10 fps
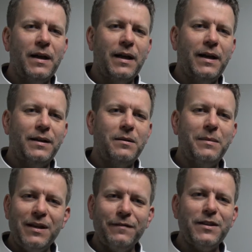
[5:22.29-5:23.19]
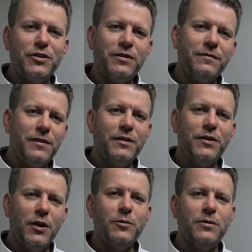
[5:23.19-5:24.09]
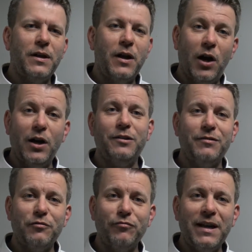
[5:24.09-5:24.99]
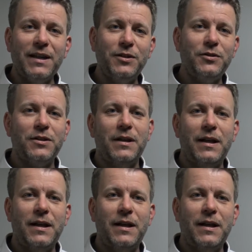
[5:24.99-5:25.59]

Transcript: and the main advantage of as you go higher in the range,